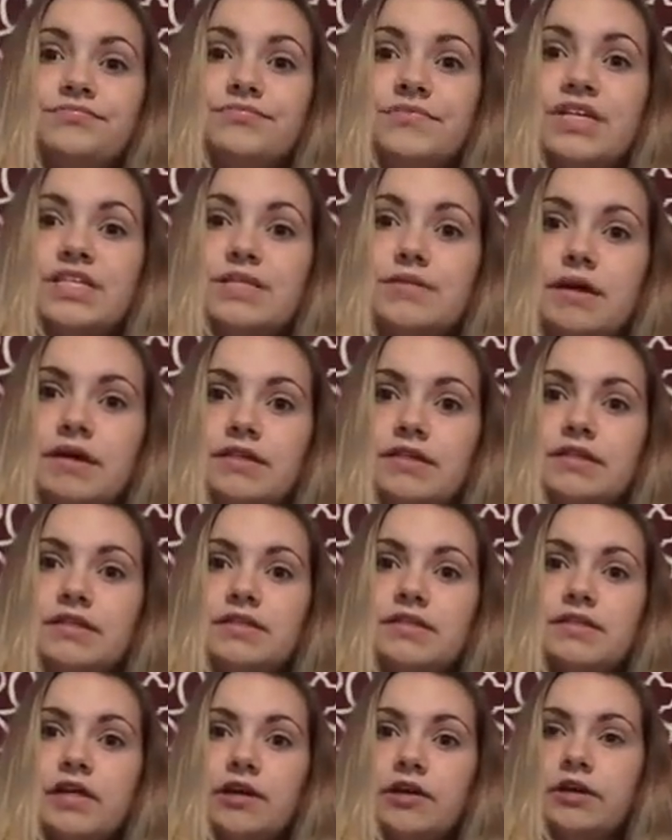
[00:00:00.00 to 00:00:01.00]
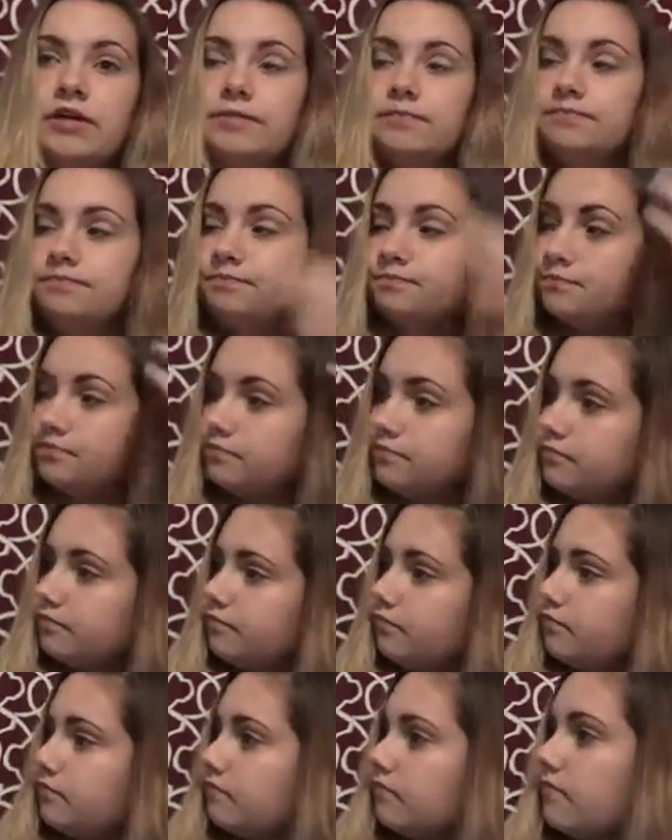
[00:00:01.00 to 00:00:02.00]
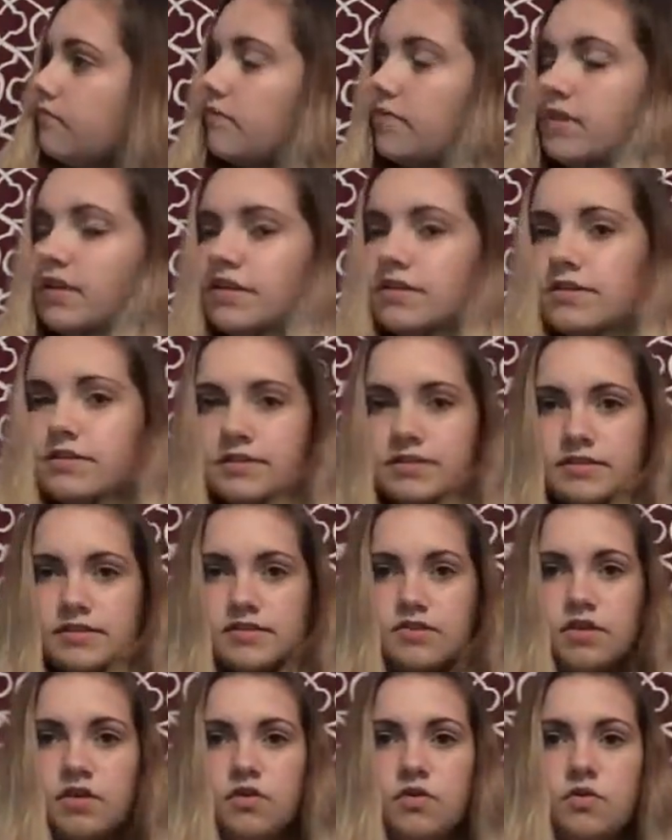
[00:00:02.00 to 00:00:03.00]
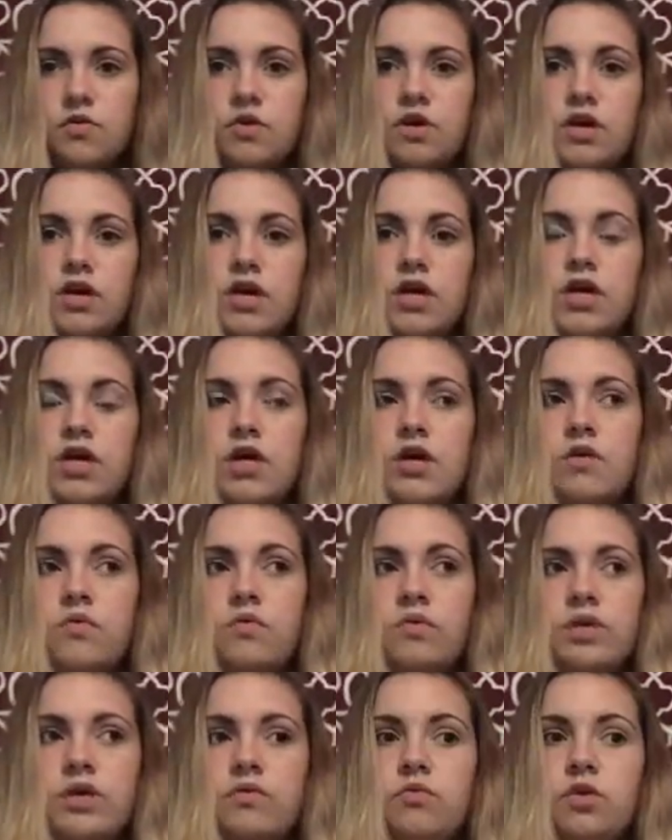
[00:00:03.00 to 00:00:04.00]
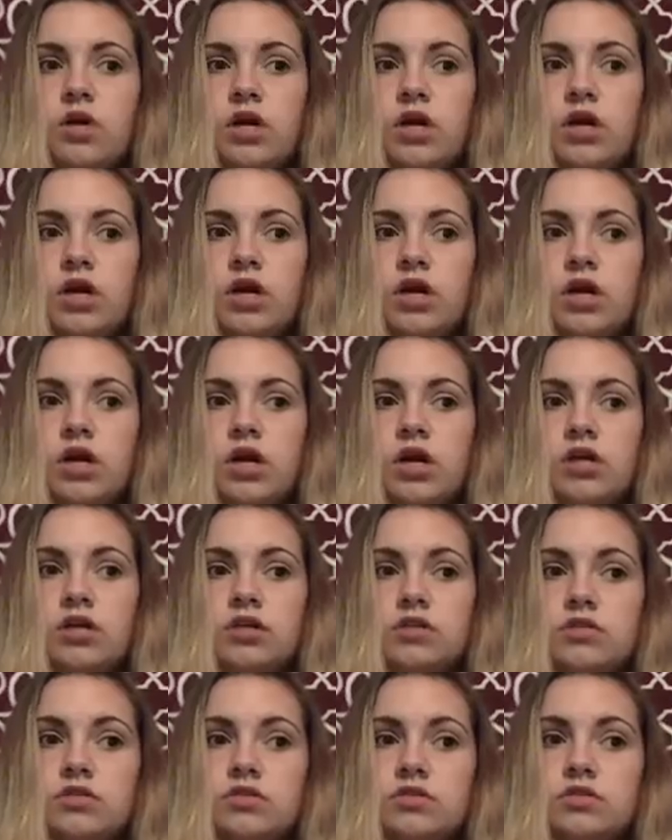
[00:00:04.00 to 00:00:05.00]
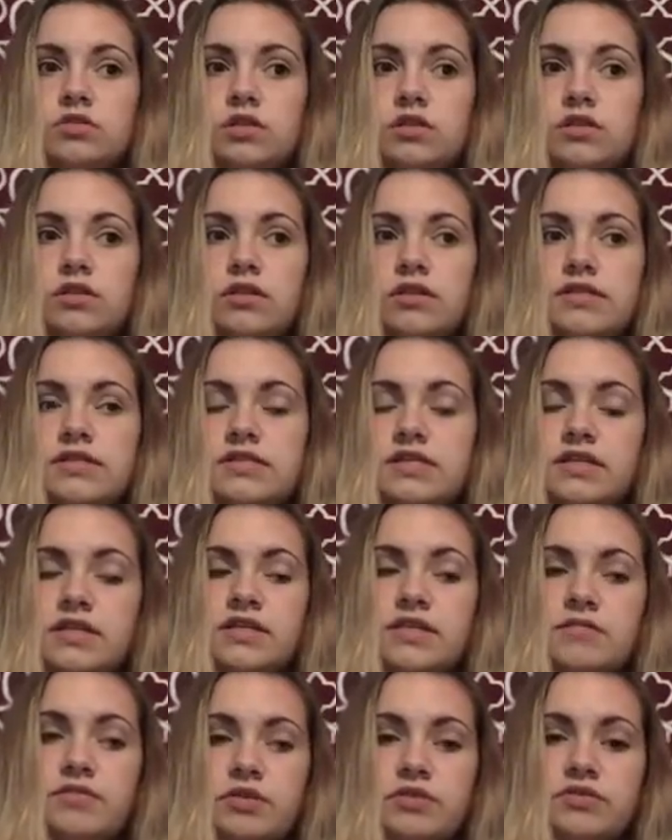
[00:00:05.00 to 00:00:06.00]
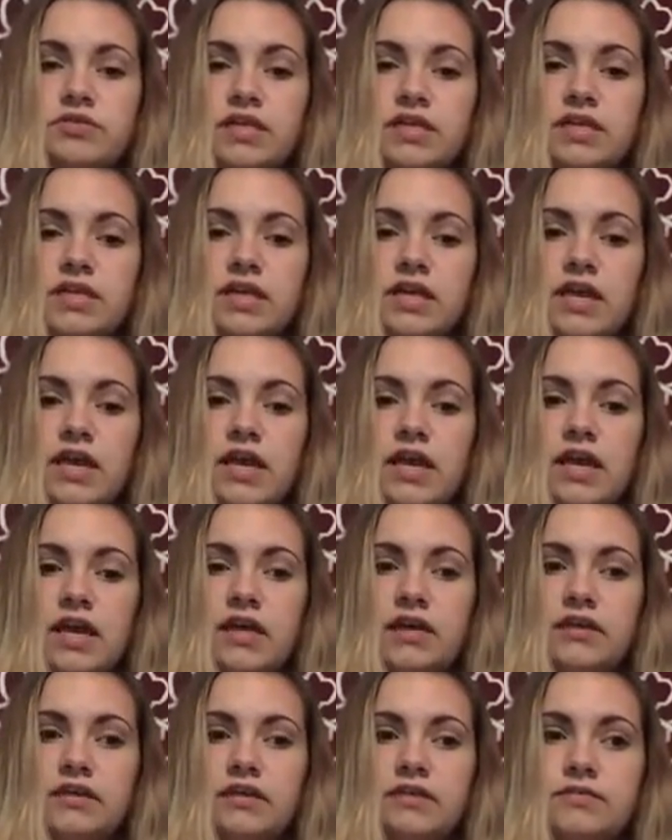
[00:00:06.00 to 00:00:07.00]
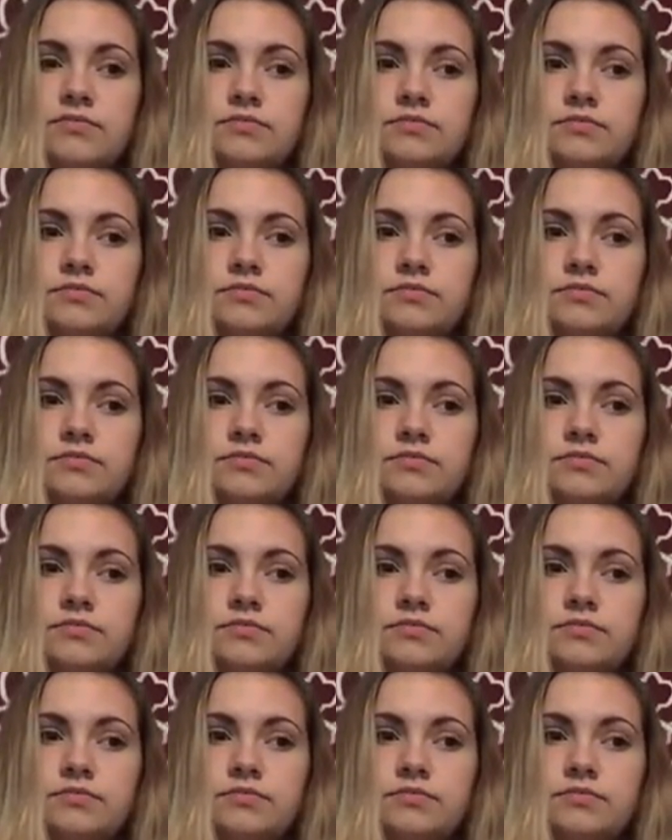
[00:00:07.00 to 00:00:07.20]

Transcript: it's about to get scary. So we were listening to music, and